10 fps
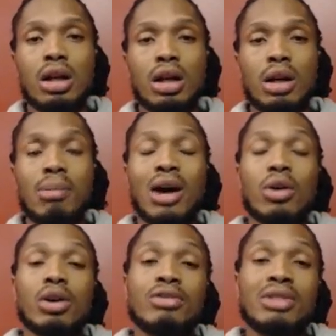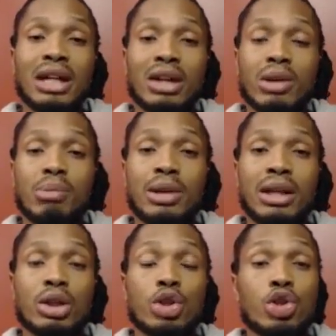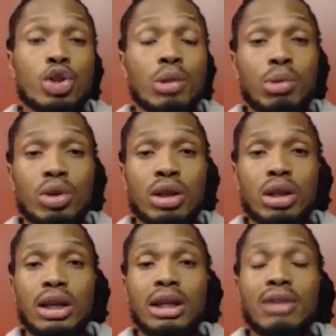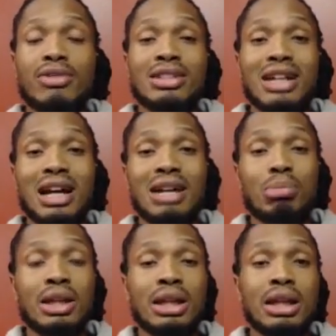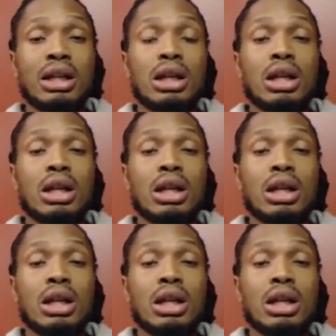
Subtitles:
amount of dairy being distributed, and if it's not being